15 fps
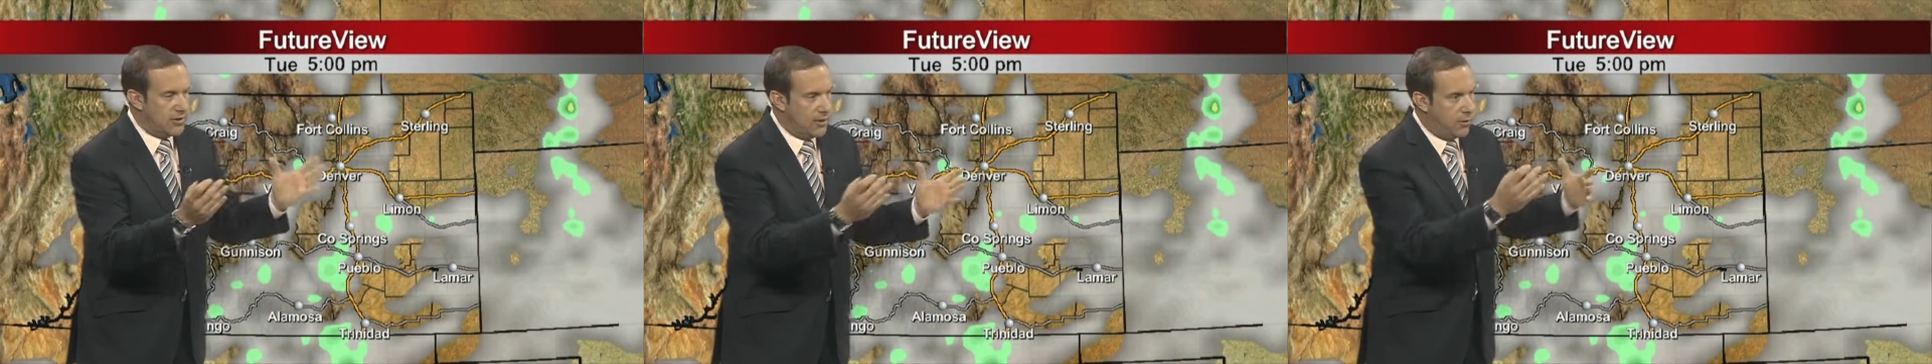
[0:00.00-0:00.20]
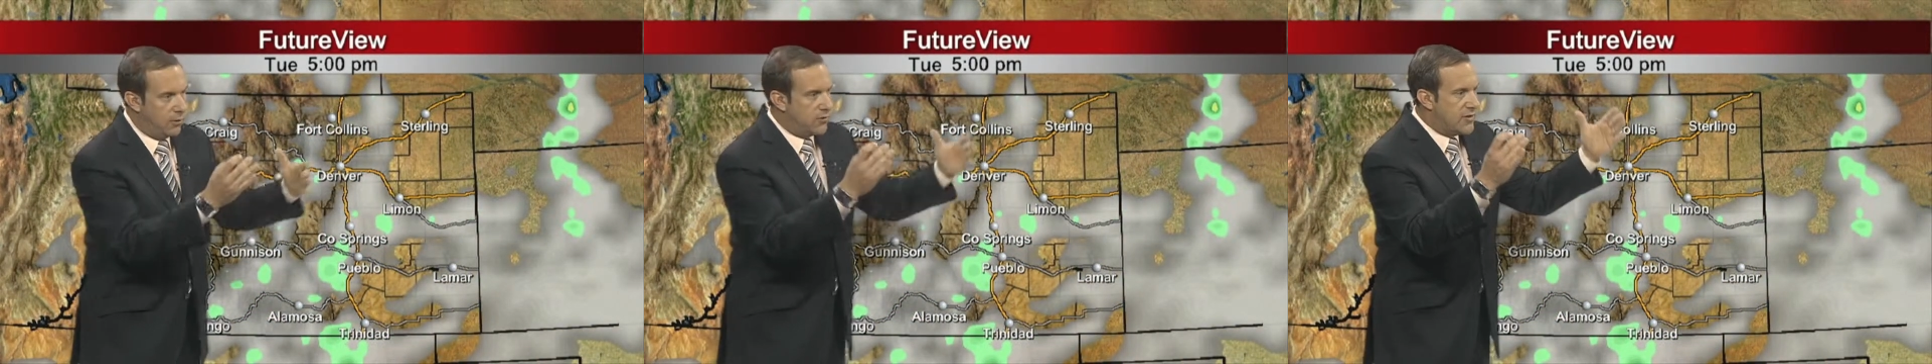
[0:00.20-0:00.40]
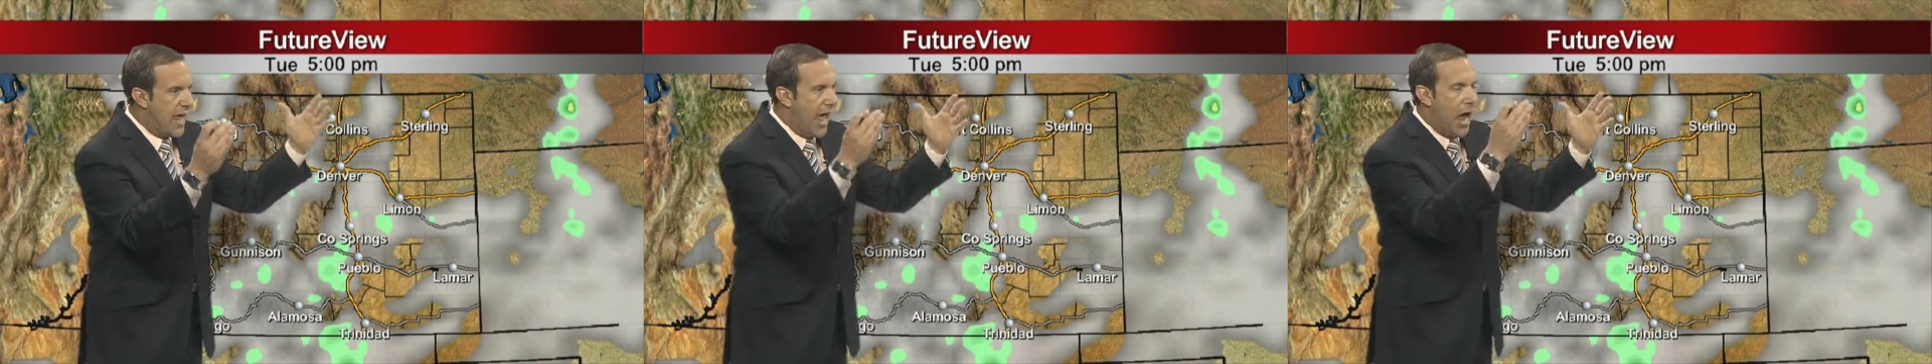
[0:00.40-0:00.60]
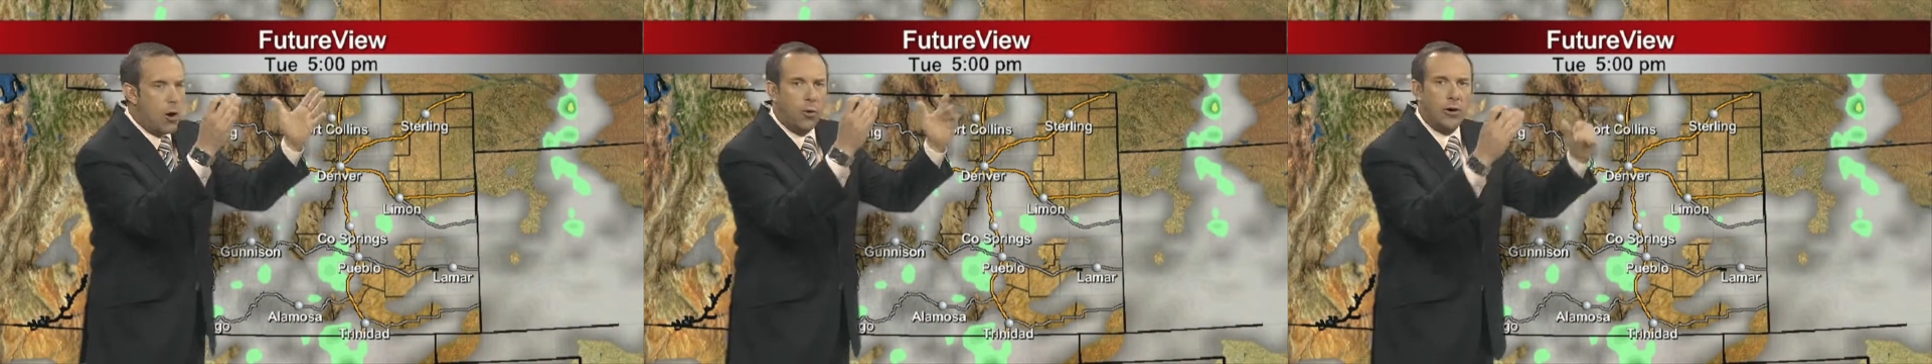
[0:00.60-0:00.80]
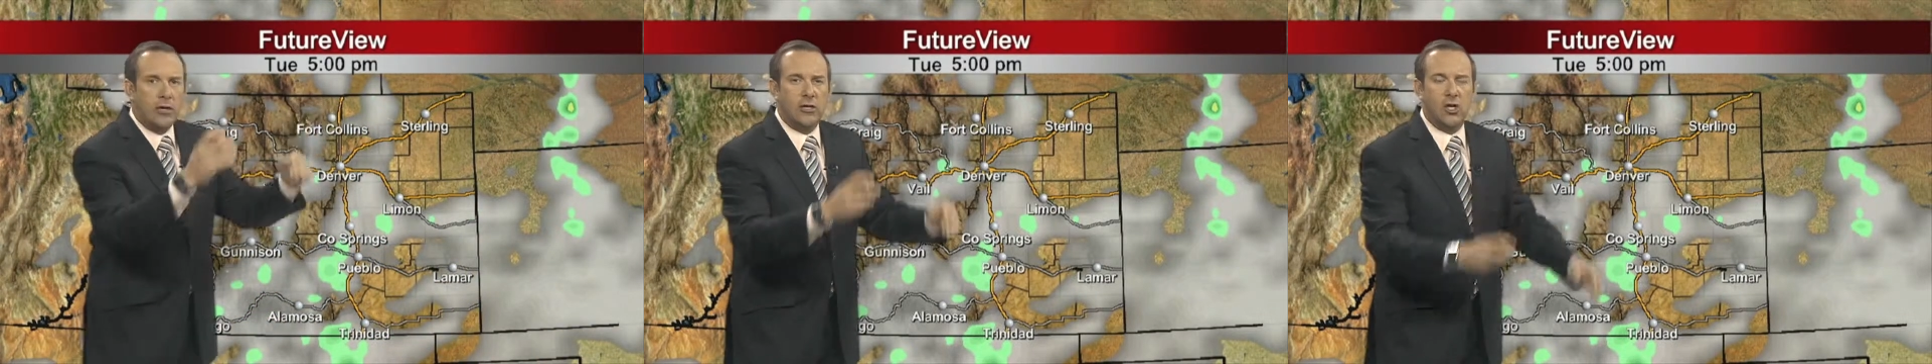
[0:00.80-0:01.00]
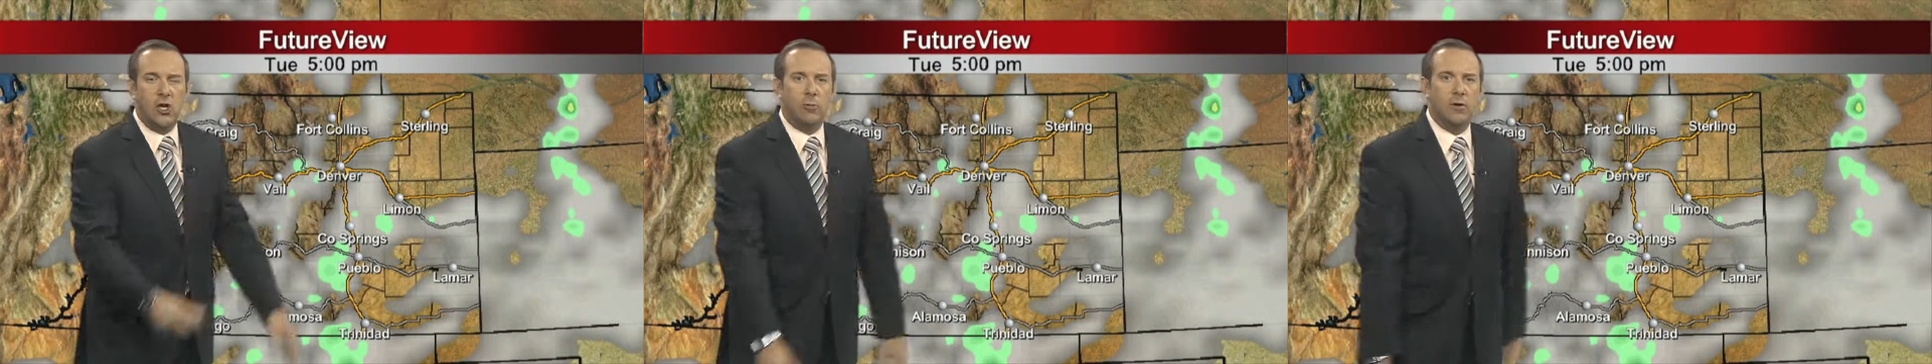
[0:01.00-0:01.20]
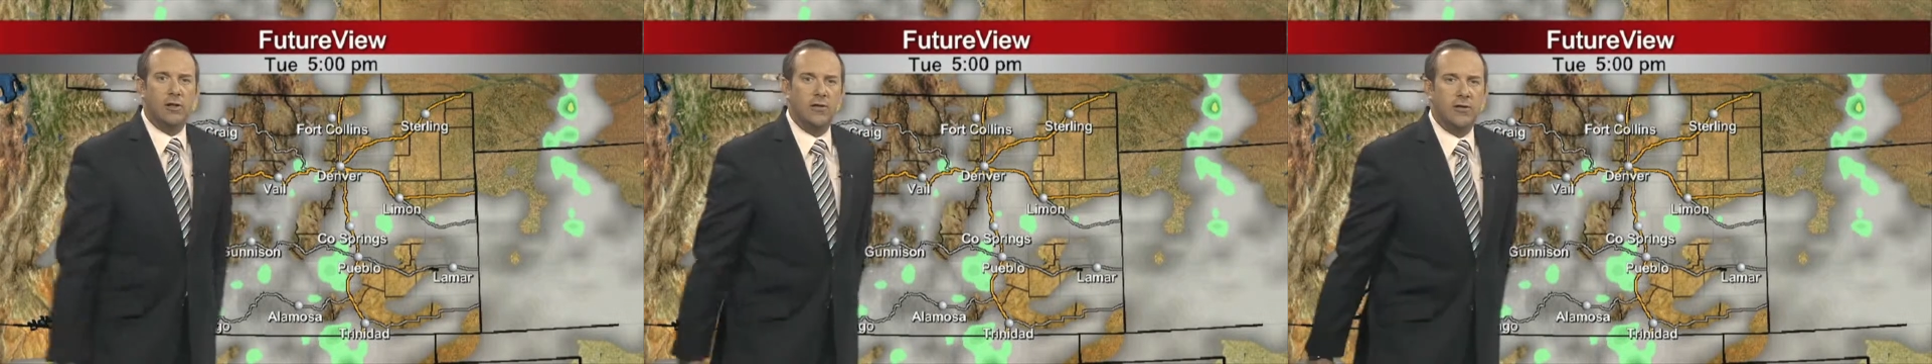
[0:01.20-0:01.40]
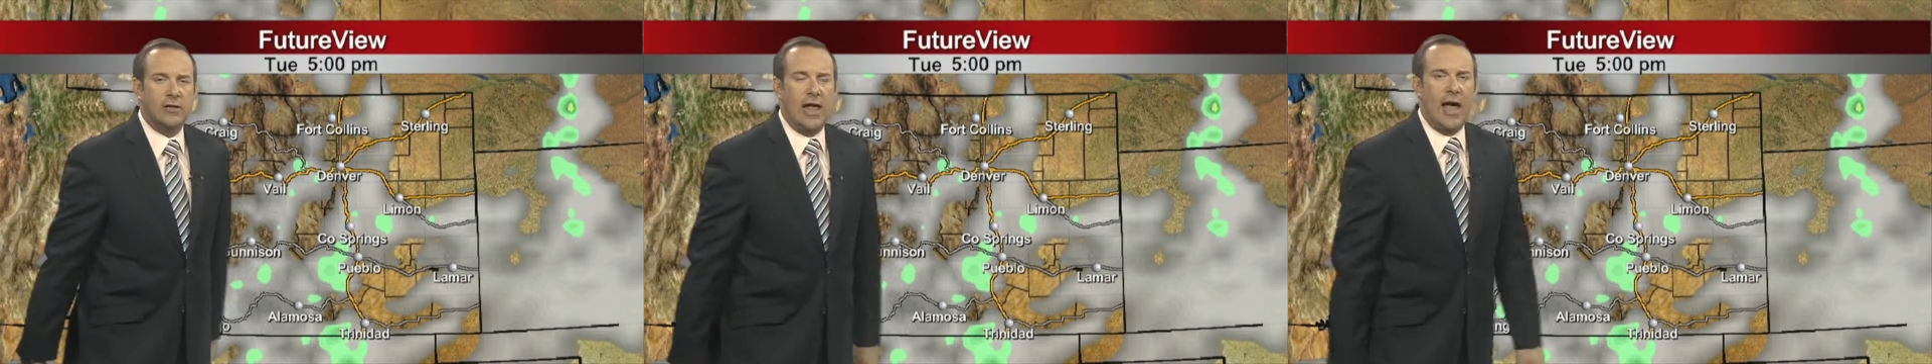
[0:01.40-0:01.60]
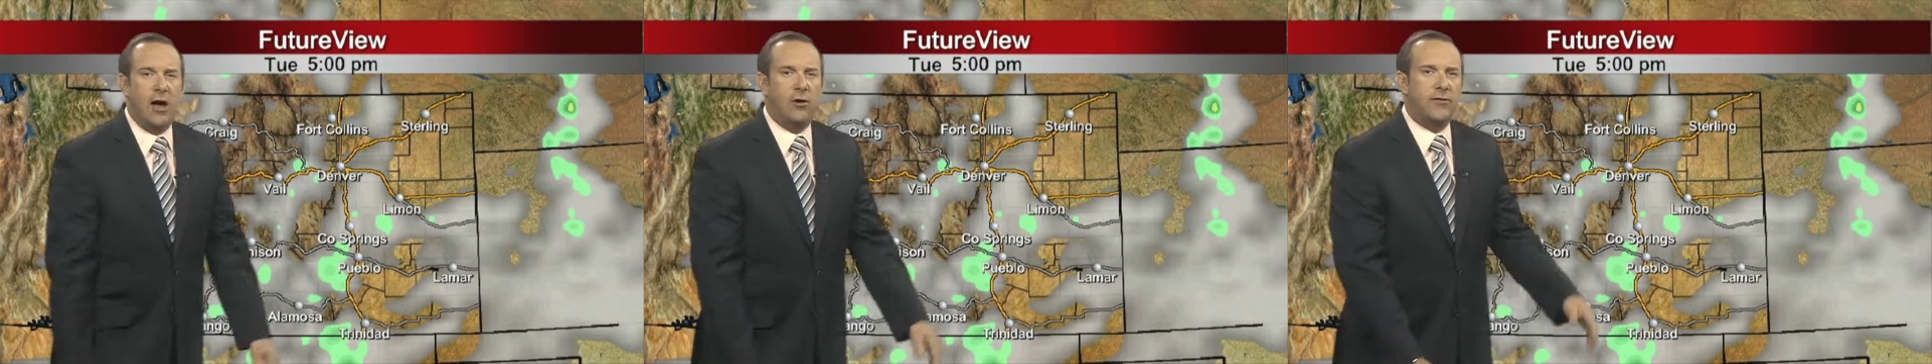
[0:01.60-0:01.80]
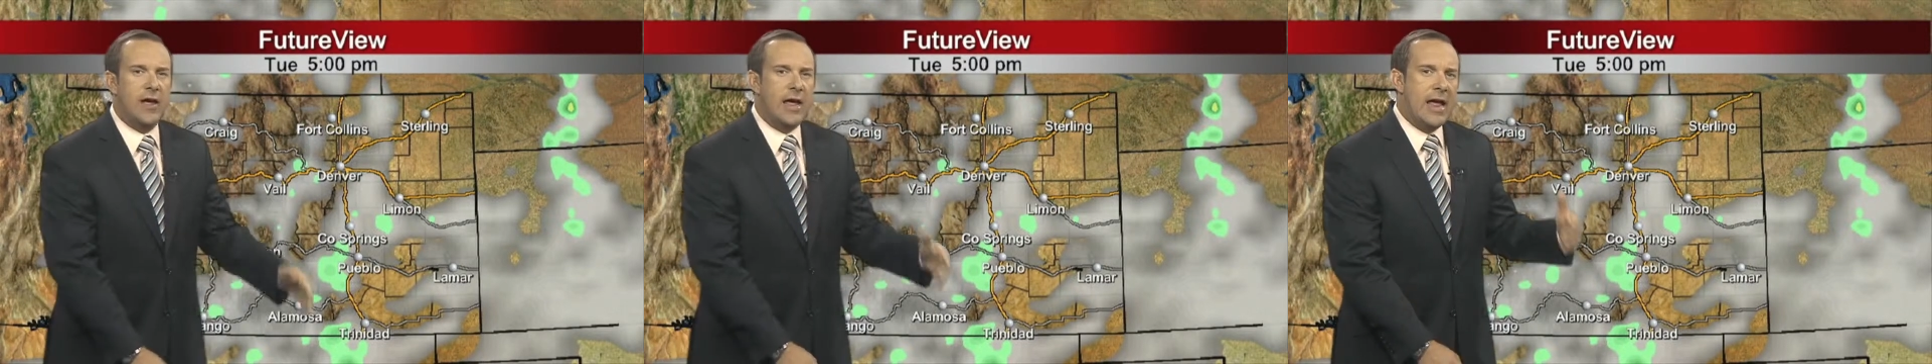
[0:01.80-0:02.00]
You see those towering cumulus
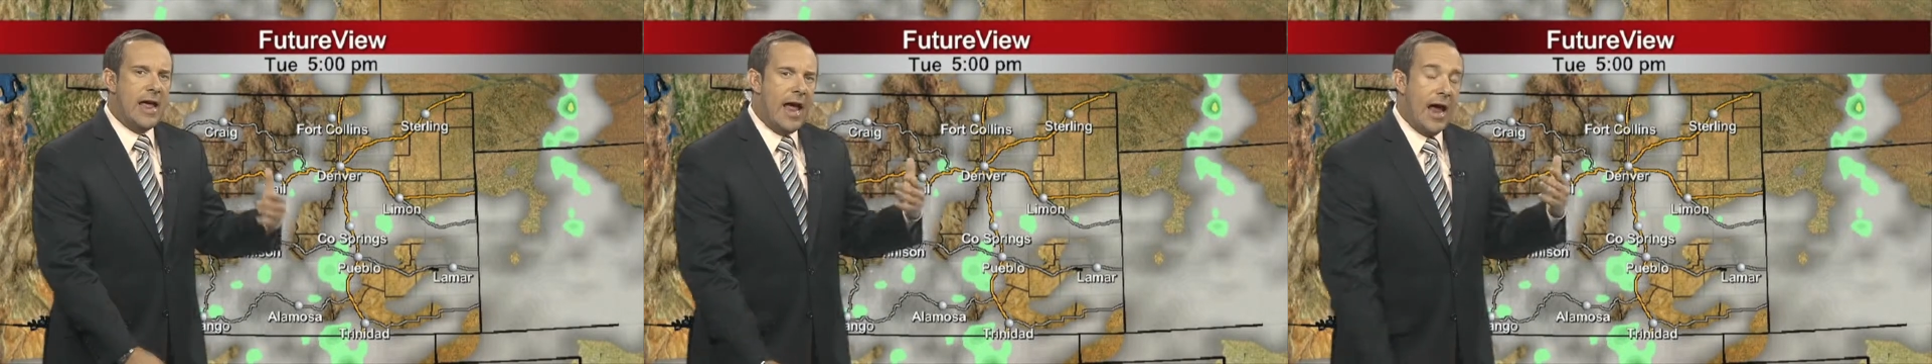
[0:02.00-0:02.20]
clouds,